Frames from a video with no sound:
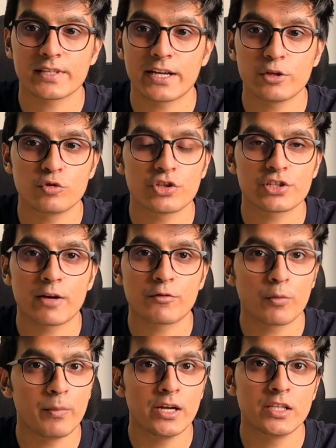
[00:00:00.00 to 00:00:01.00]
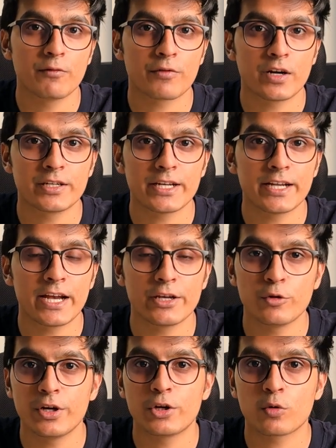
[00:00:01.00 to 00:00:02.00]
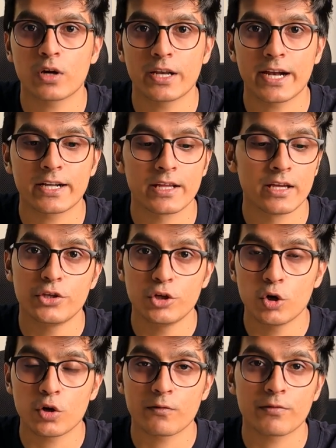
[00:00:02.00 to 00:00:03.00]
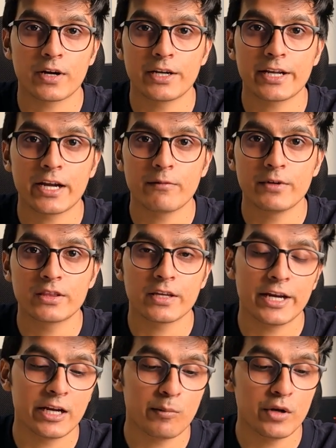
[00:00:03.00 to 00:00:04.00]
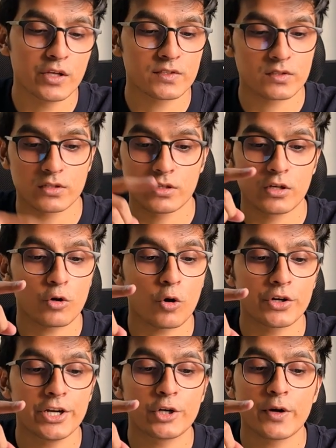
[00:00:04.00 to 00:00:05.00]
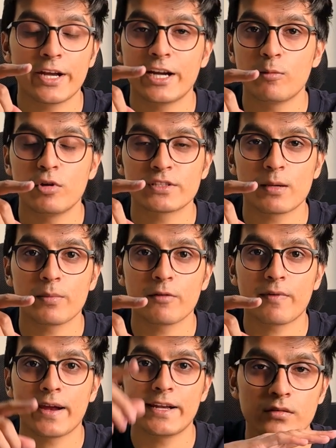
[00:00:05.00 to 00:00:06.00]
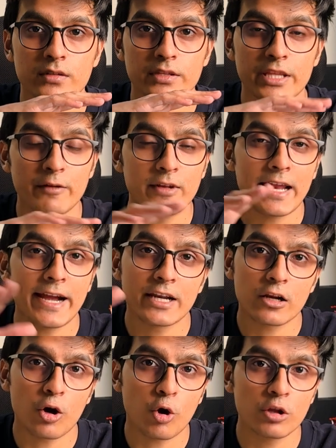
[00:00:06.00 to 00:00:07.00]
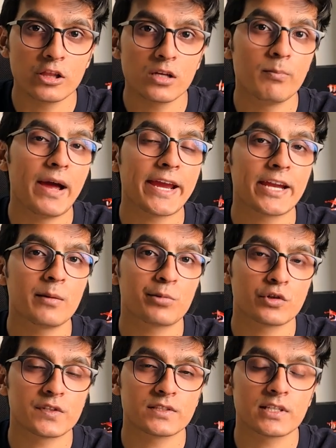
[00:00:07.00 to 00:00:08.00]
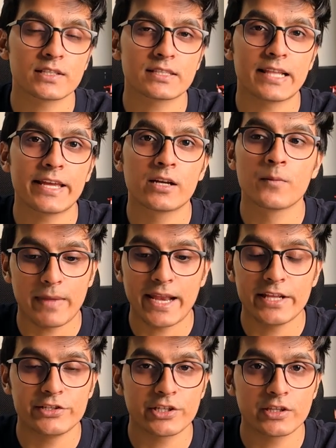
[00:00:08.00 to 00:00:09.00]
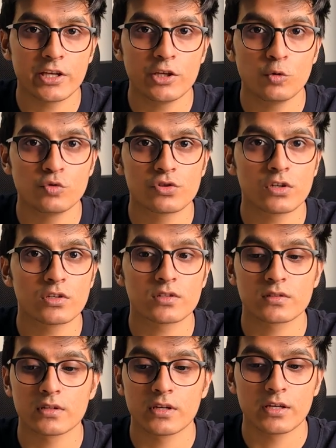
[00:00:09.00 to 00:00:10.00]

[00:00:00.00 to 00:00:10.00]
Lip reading: and you just have to build the front end and you need to connect your front end with AWS Cognito and AWS Amplify, and they will handle all the backend processes like managing the users,